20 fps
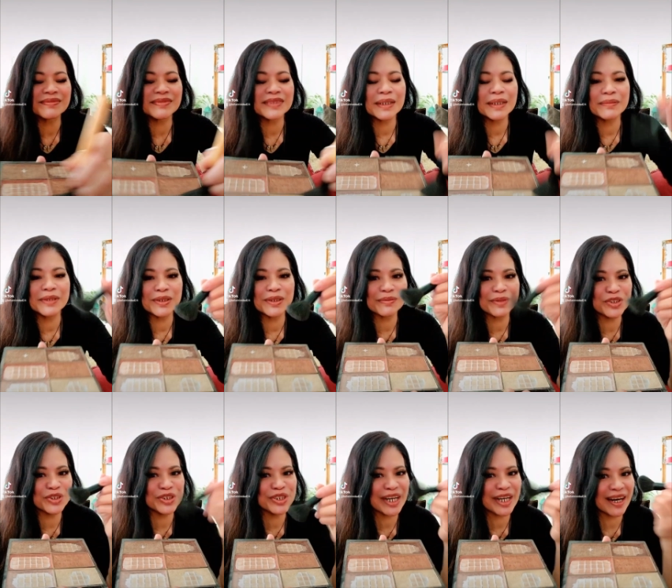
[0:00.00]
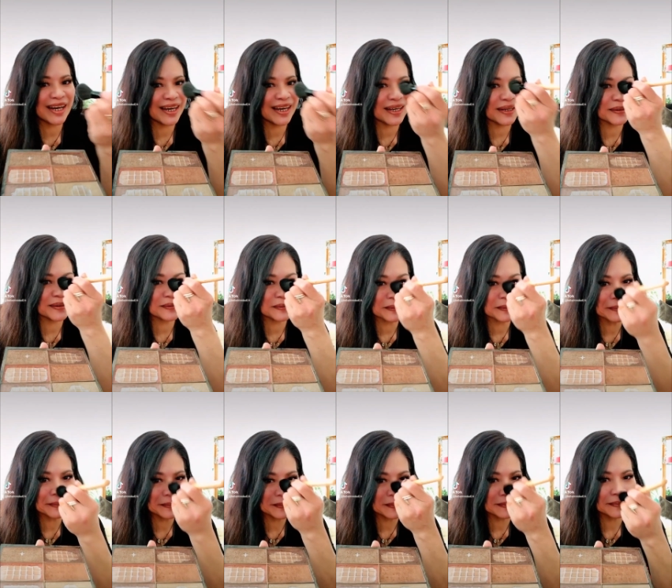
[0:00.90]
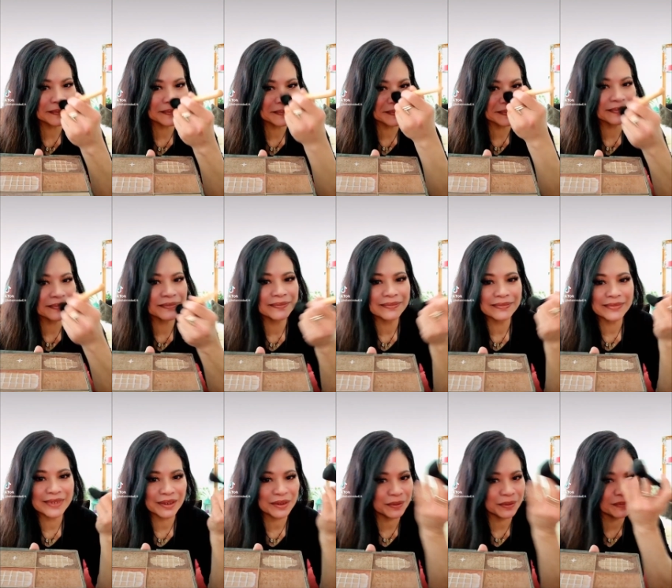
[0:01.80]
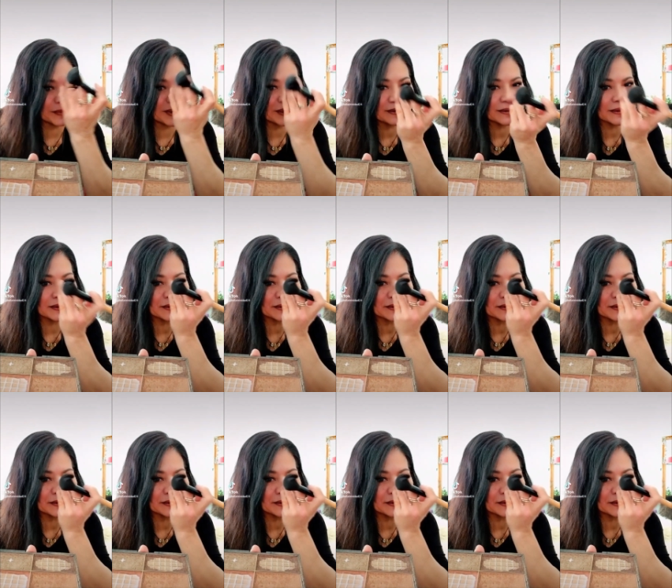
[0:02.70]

a bit of a shine, not too much.